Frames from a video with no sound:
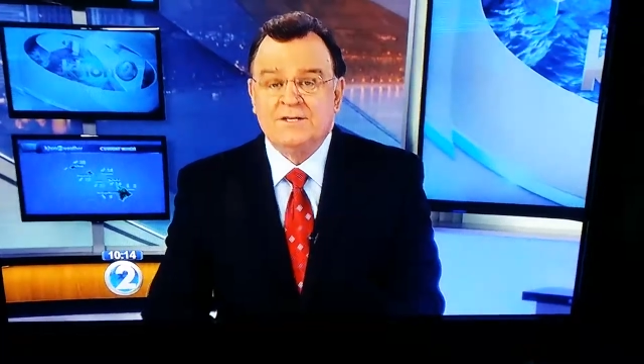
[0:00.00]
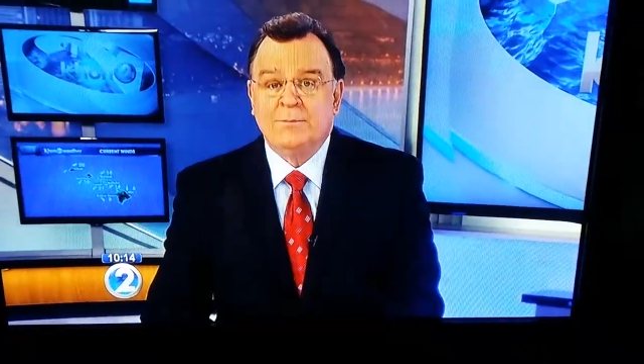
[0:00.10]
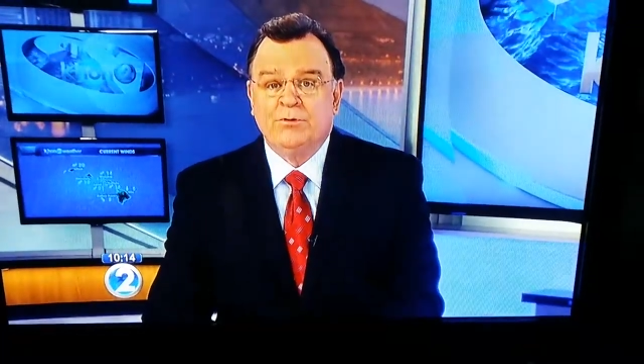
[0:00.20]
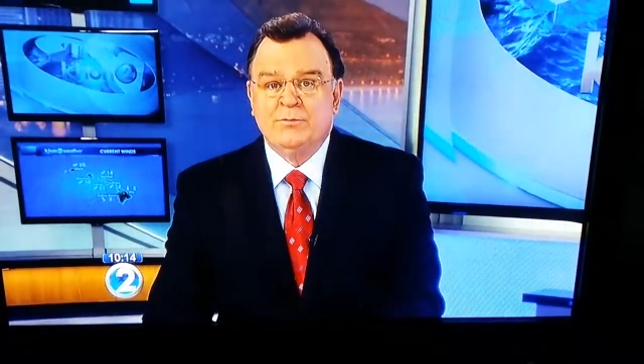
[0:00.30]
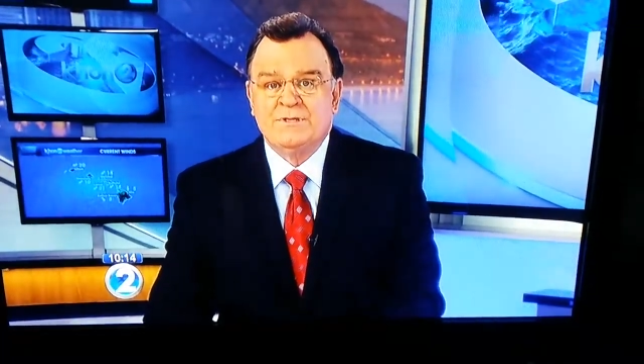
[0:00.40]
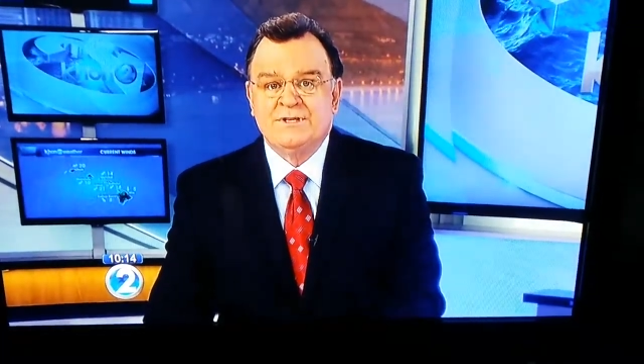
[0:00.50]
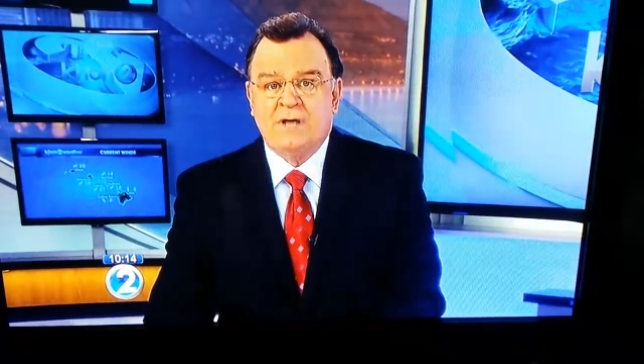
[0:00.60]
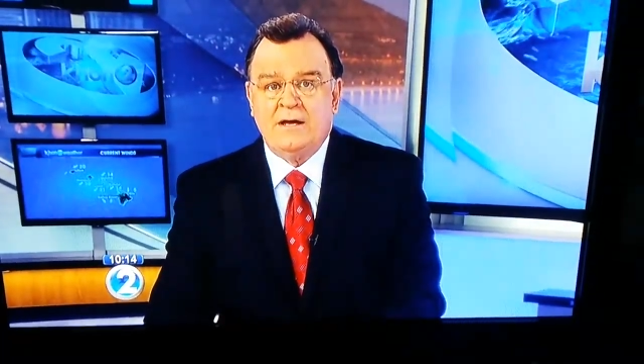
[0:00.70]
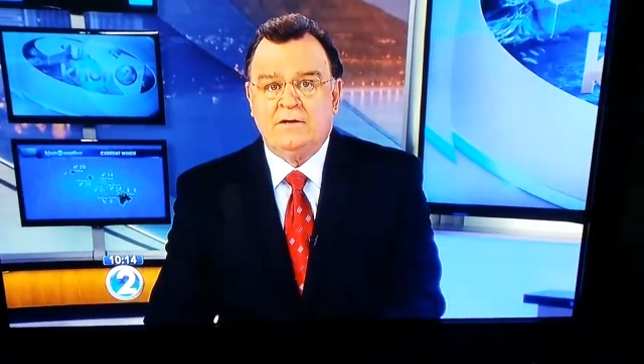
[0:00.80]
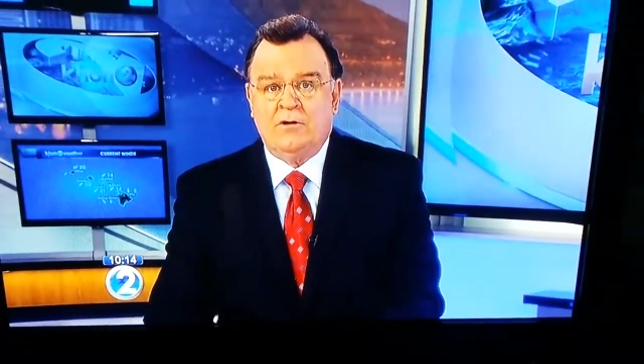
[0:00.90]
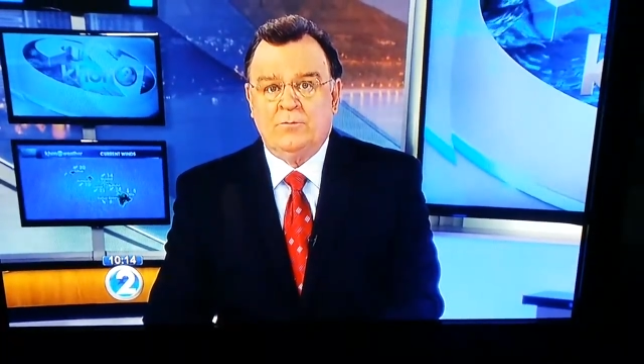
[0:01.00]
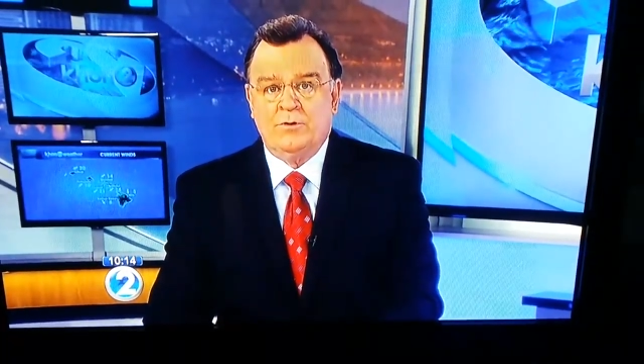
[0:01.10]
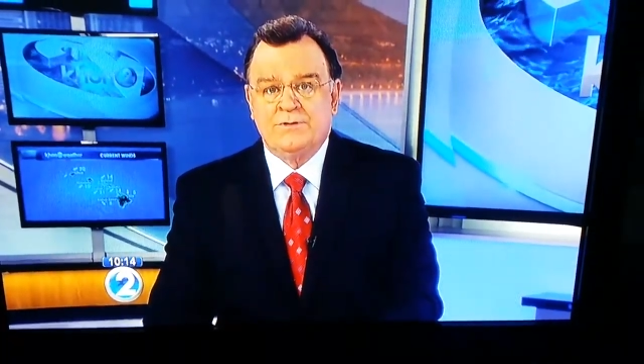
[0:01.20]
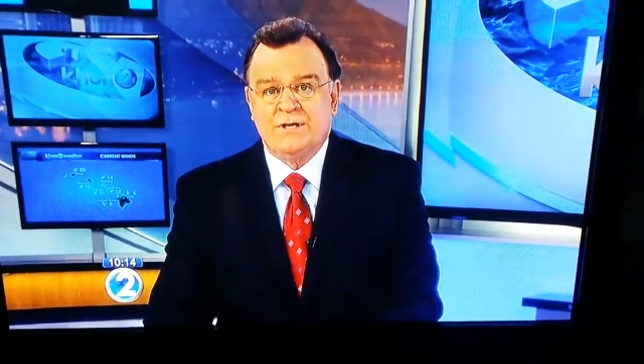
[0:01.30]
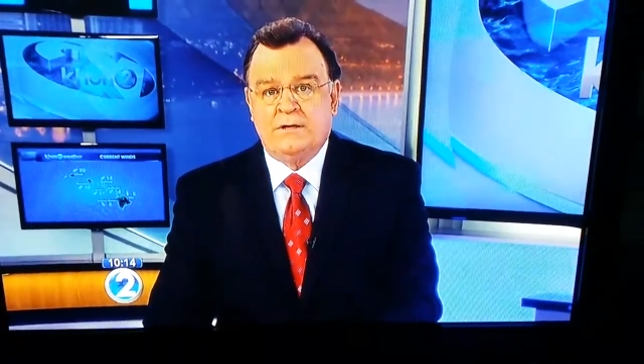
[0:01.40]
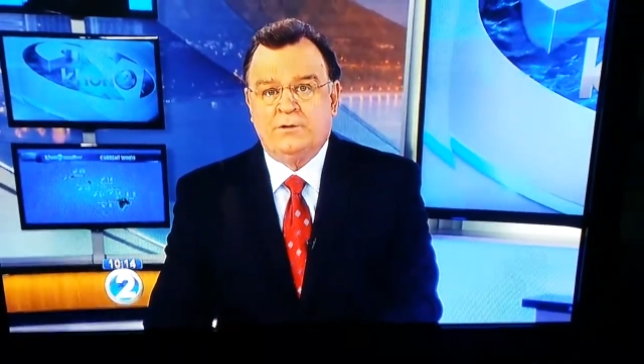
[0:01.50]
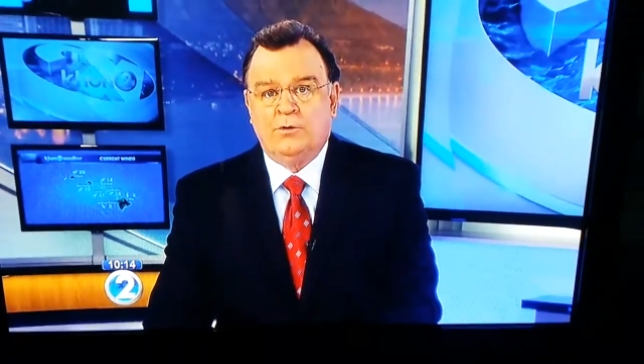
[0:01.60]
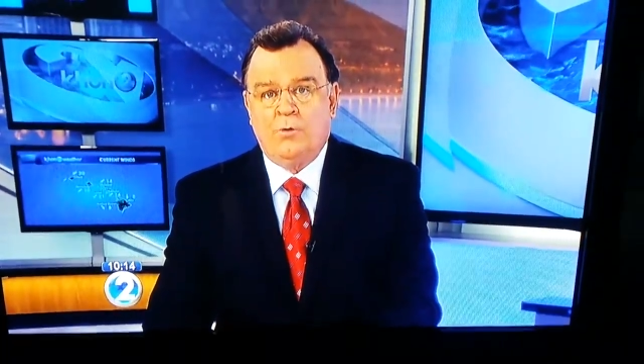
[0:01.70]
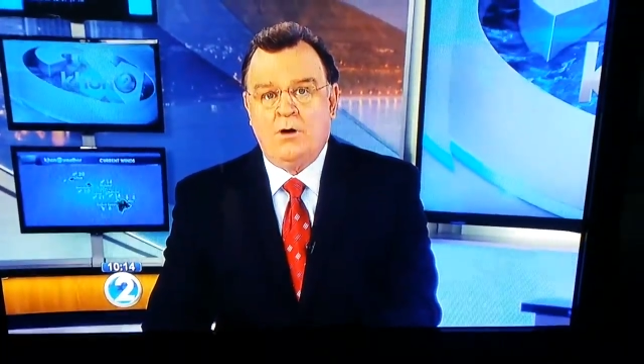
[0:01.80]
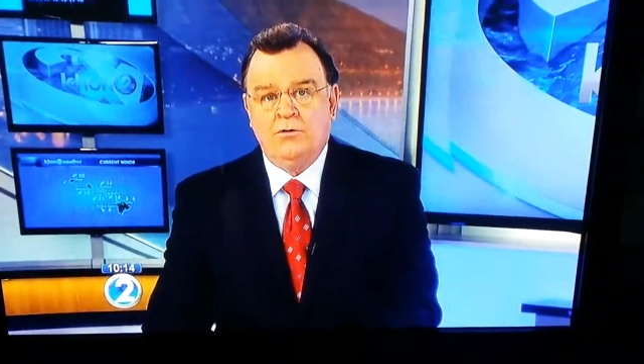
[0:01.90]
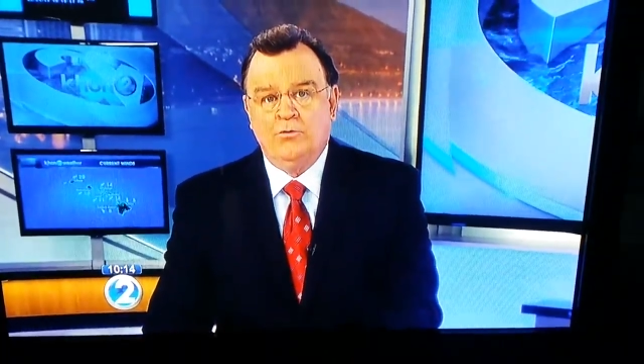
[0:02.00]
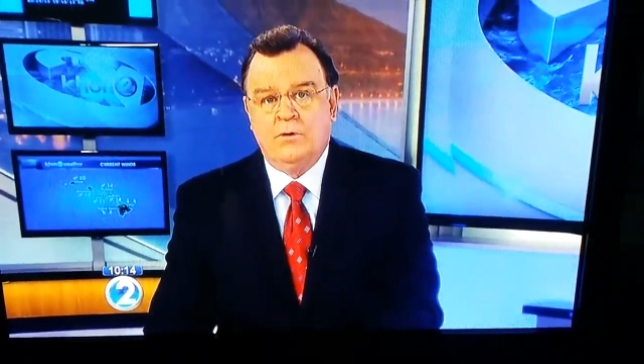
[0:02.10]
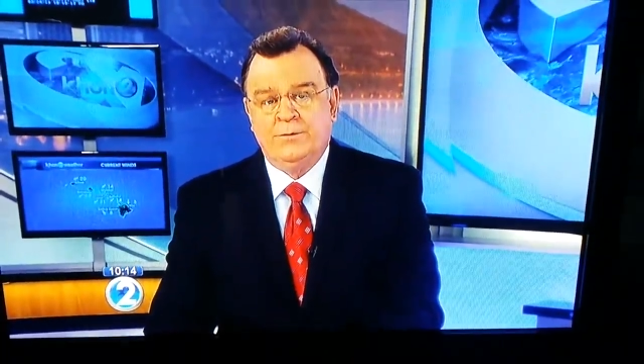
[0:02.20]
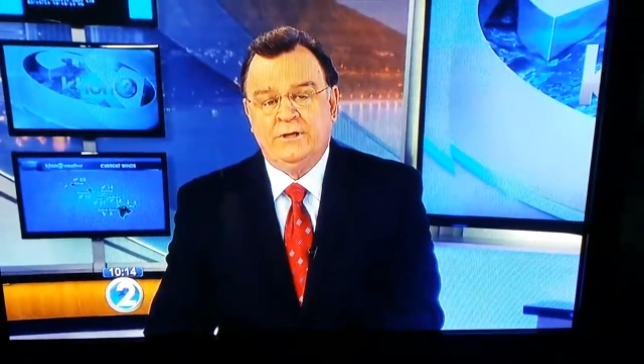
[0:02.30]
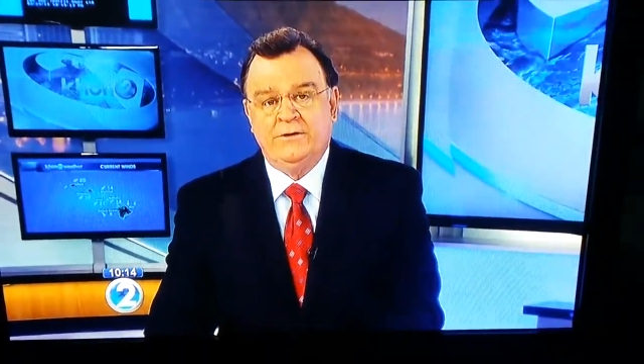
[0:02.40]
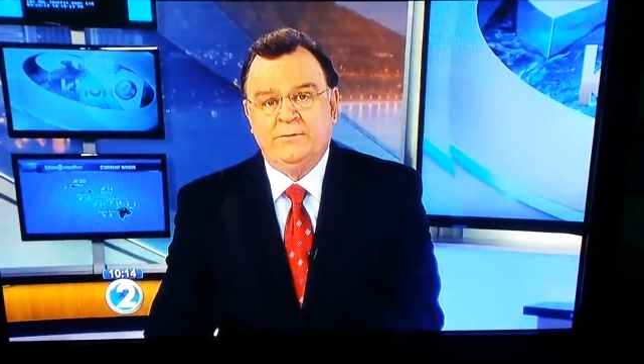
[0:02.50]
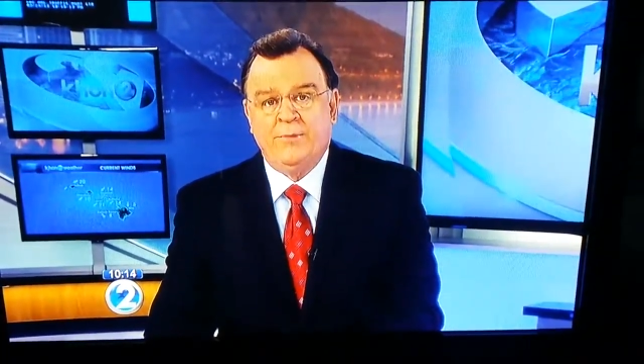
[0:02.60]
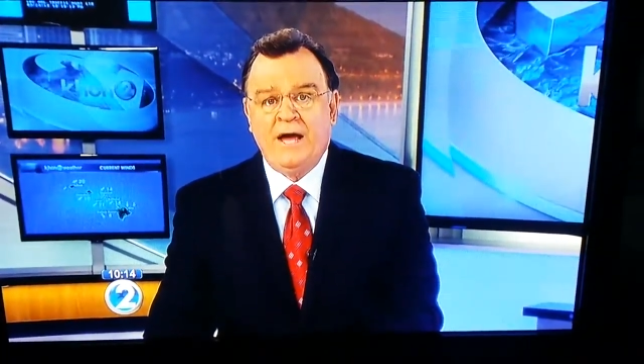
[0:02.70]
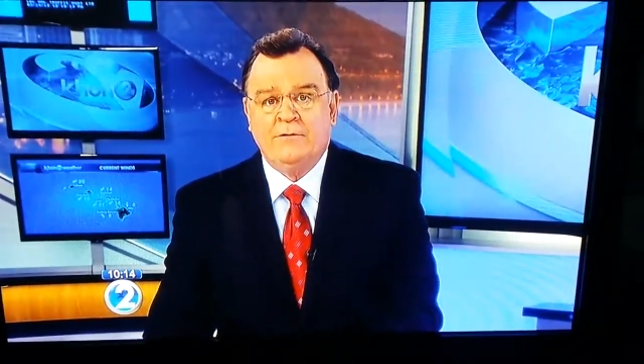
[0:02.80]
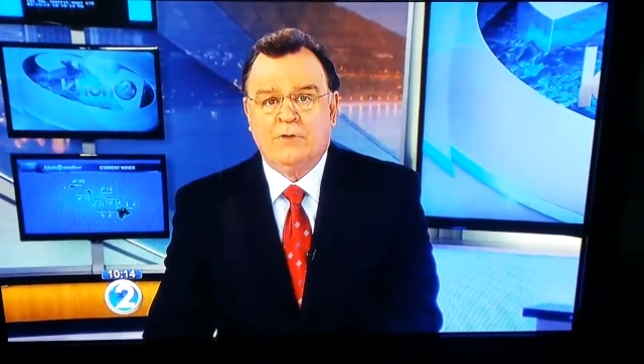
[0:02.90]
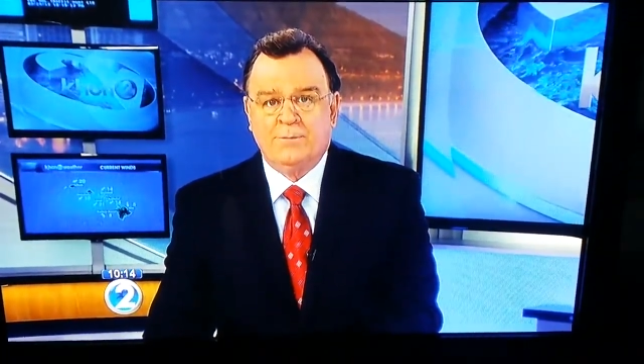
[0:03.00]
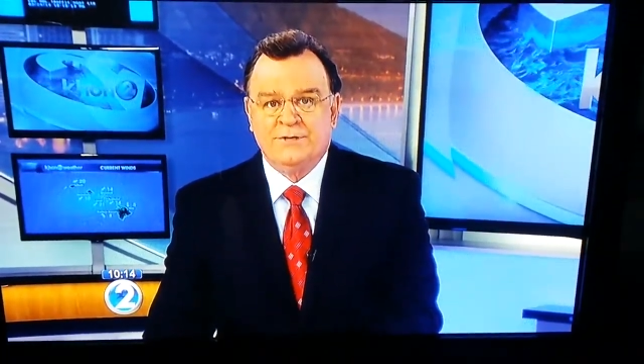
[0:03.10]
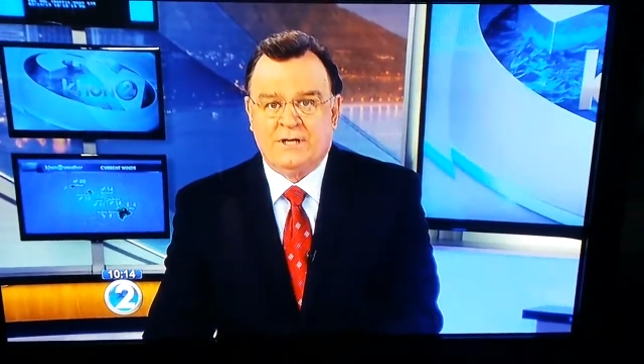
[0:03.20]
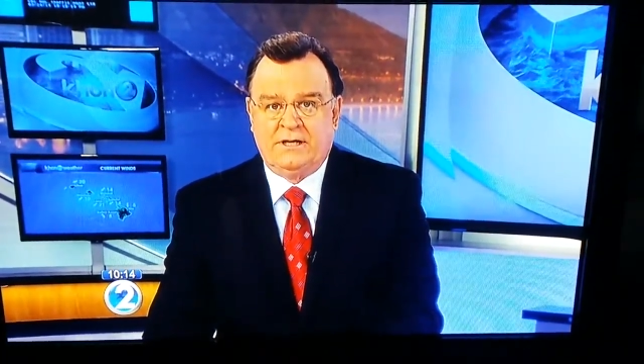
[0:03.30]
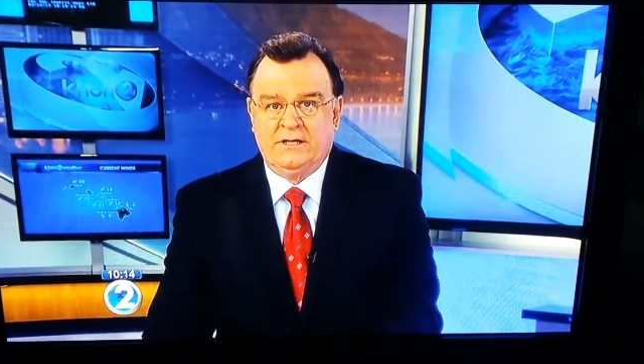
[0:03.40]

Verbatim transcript: mistake almost sent an Oahu woman into bankruptcy.